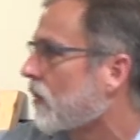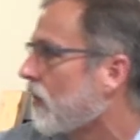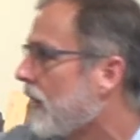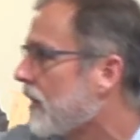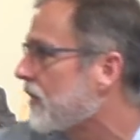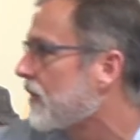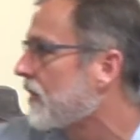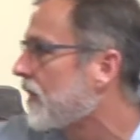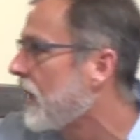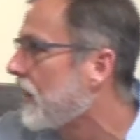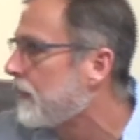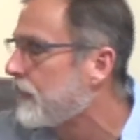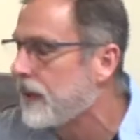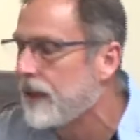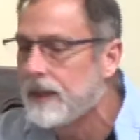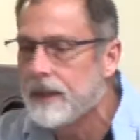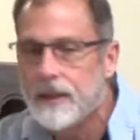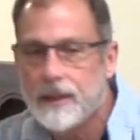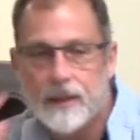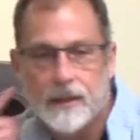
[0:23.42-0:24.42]
crunched up
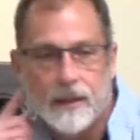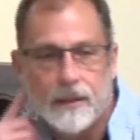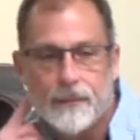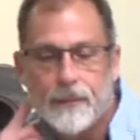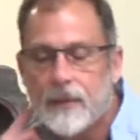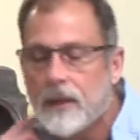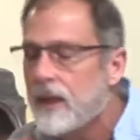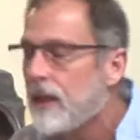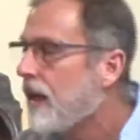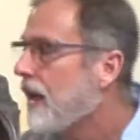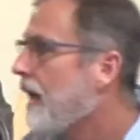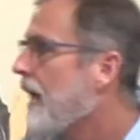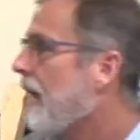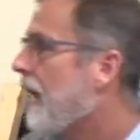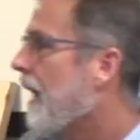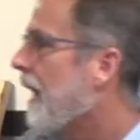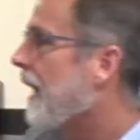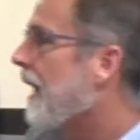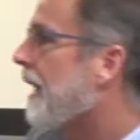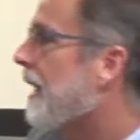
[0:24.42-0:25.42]
in here,
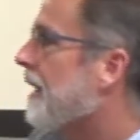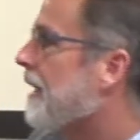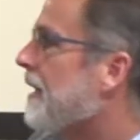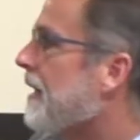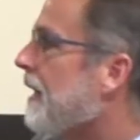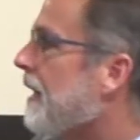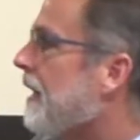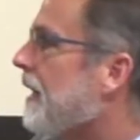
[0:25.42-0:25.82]
and